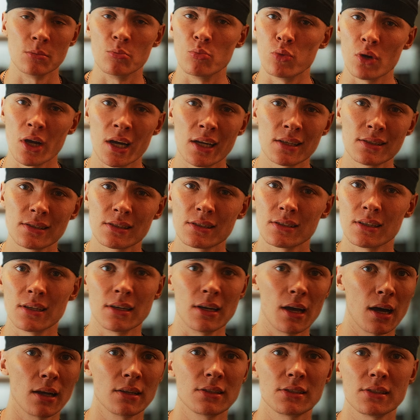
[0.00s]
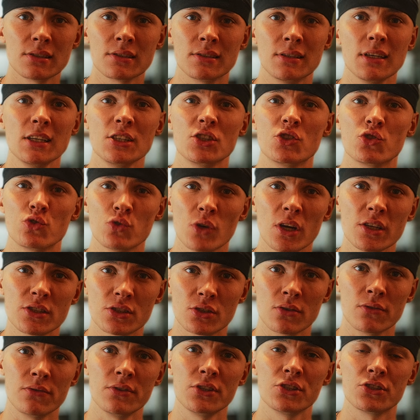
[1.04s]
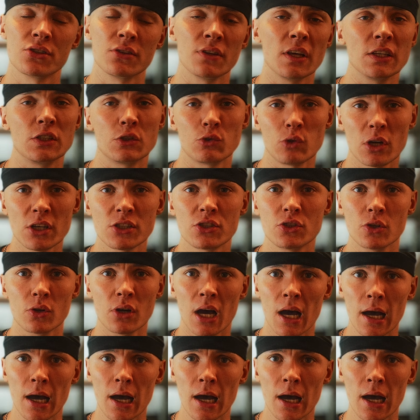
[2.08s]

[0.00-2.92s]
and brands and artists, they trust your vision, they trust your